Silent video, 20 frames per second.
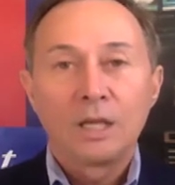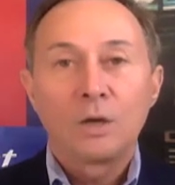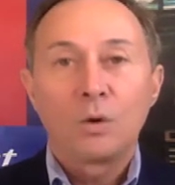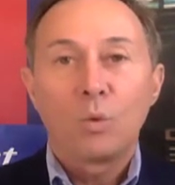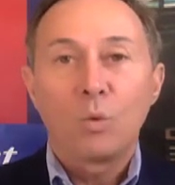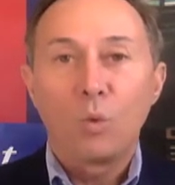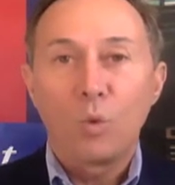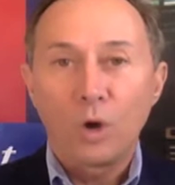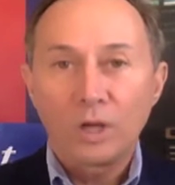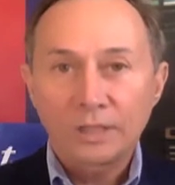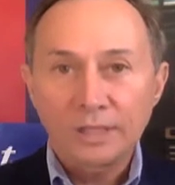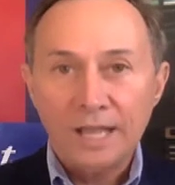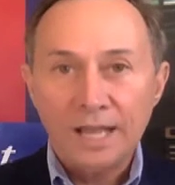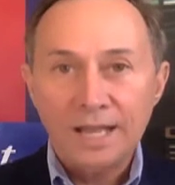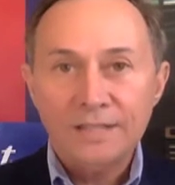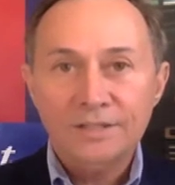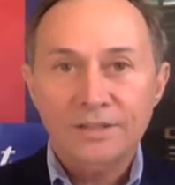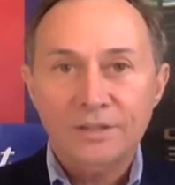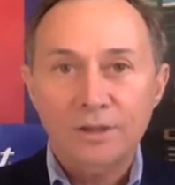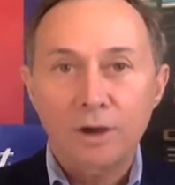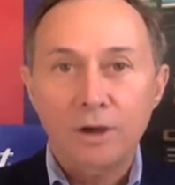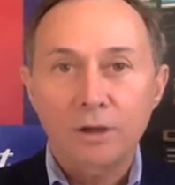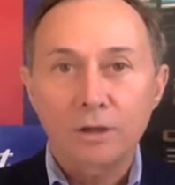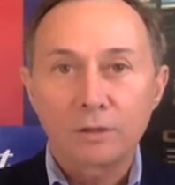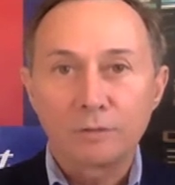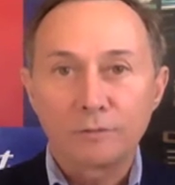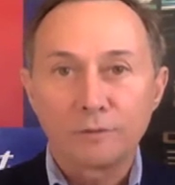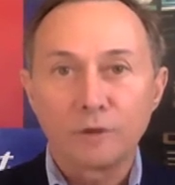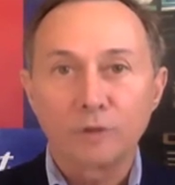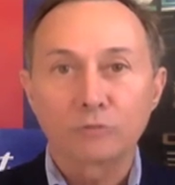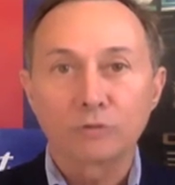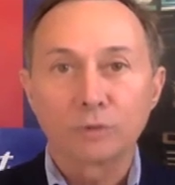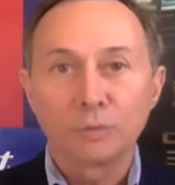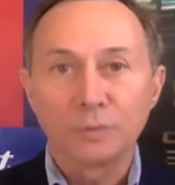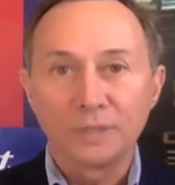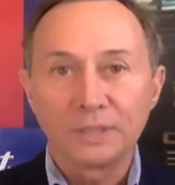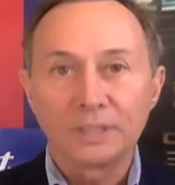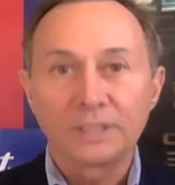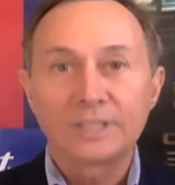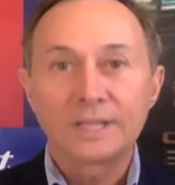One last thought on
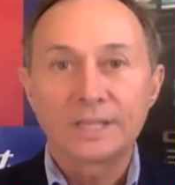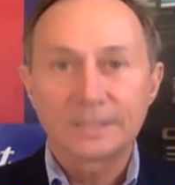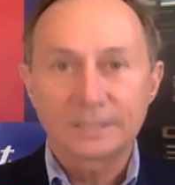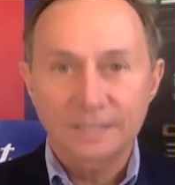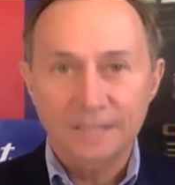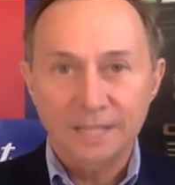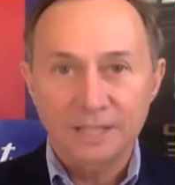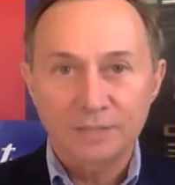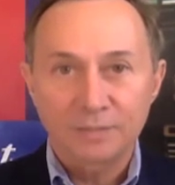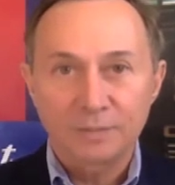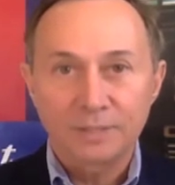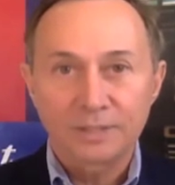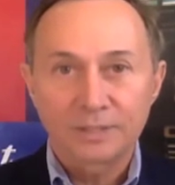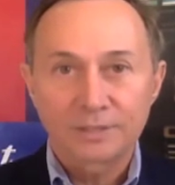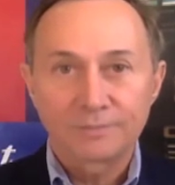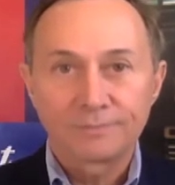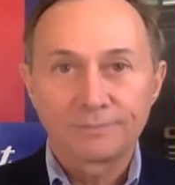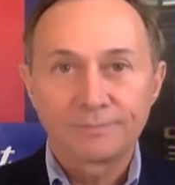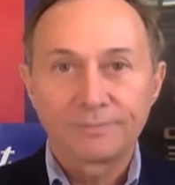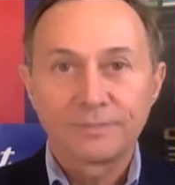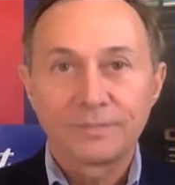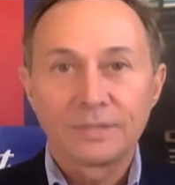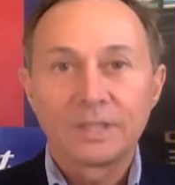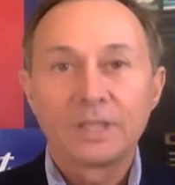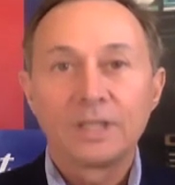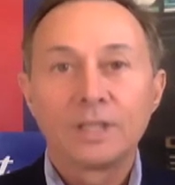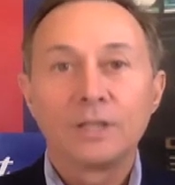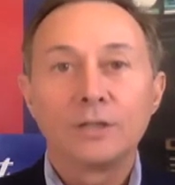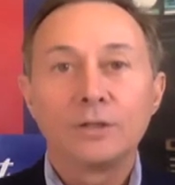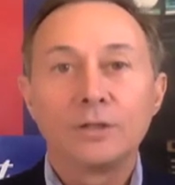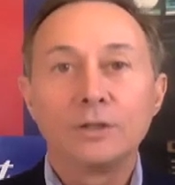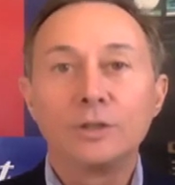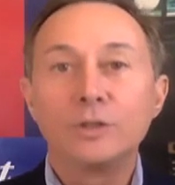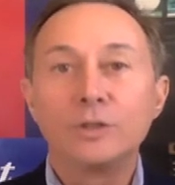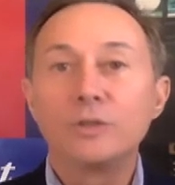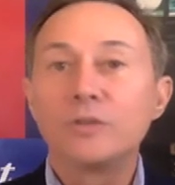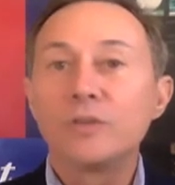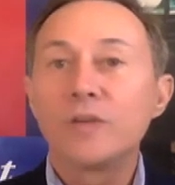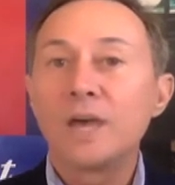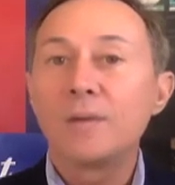vulnerability assessments.
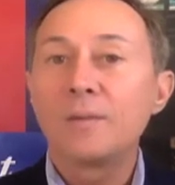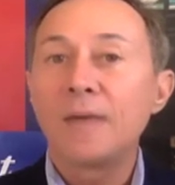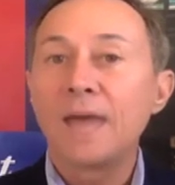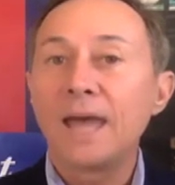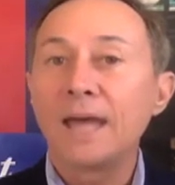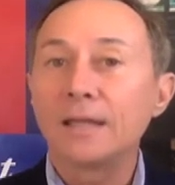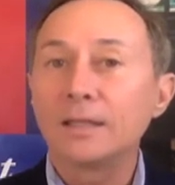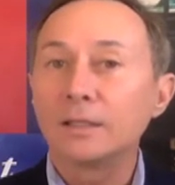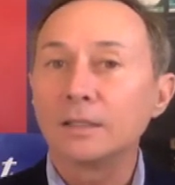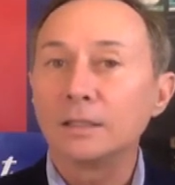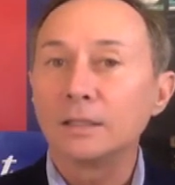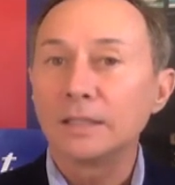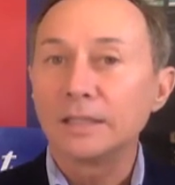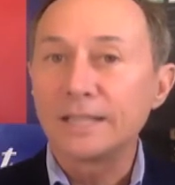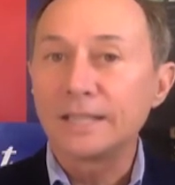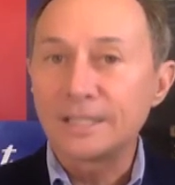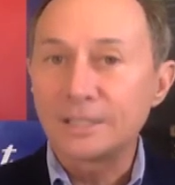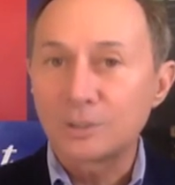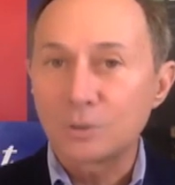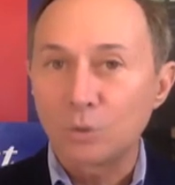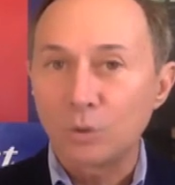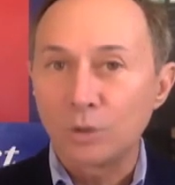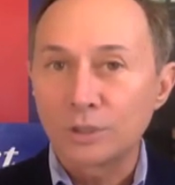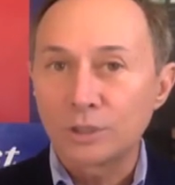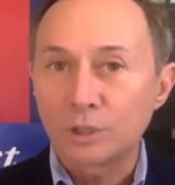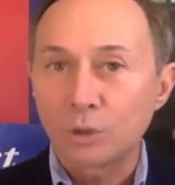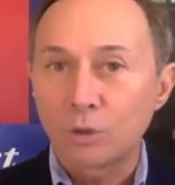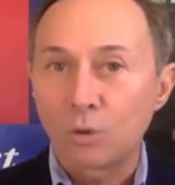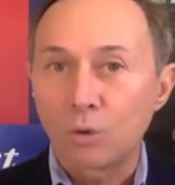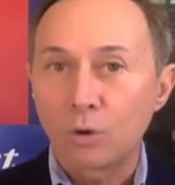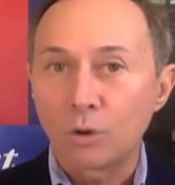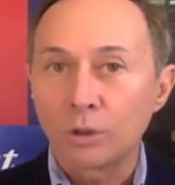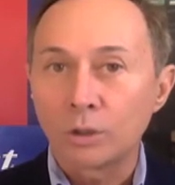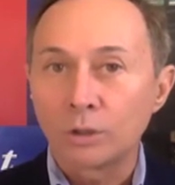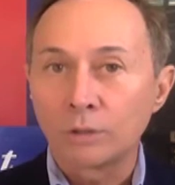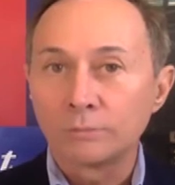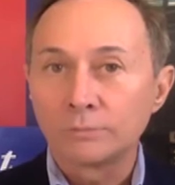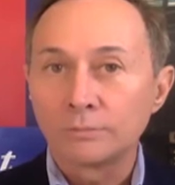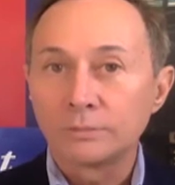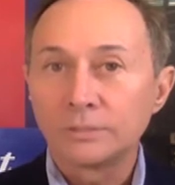Do them at least once a quarter.
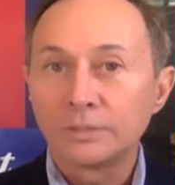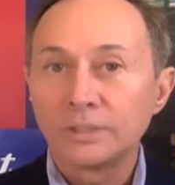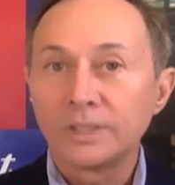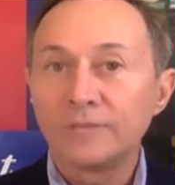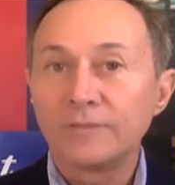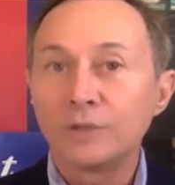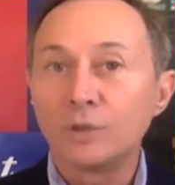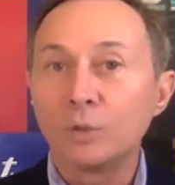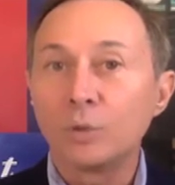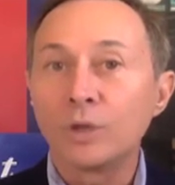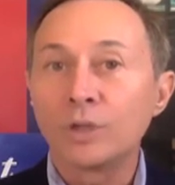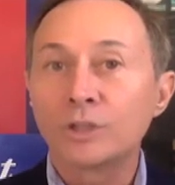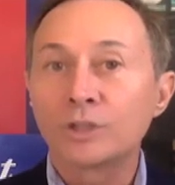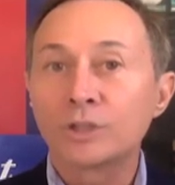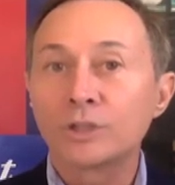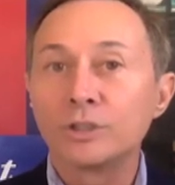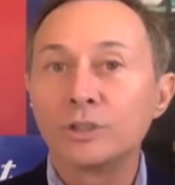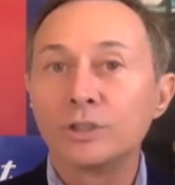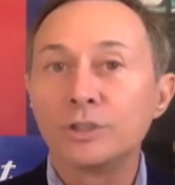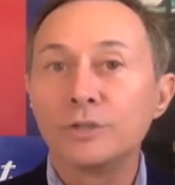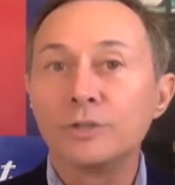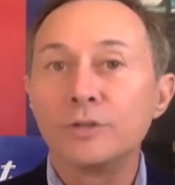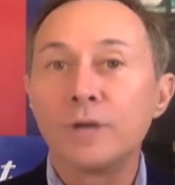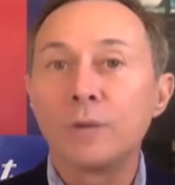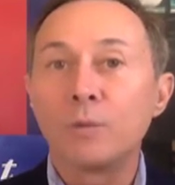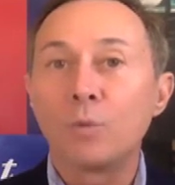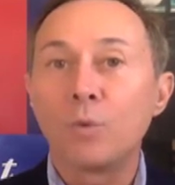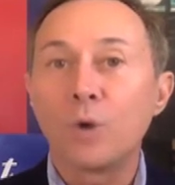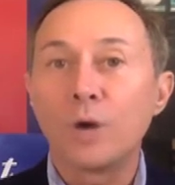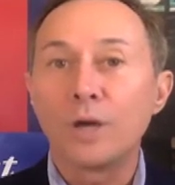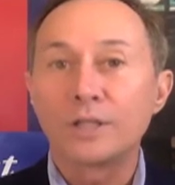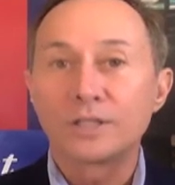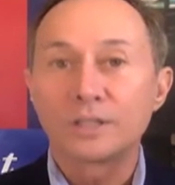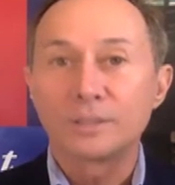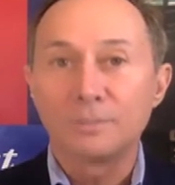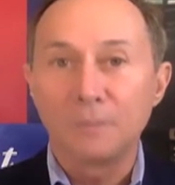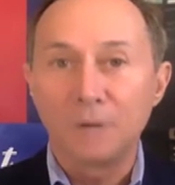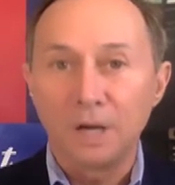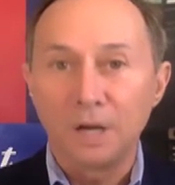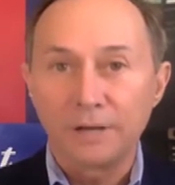If you wish, do them once a
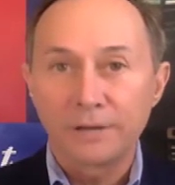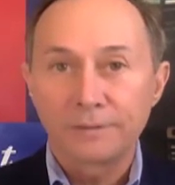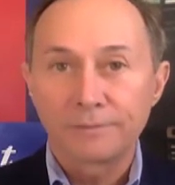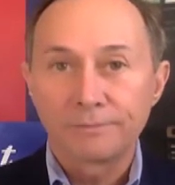month.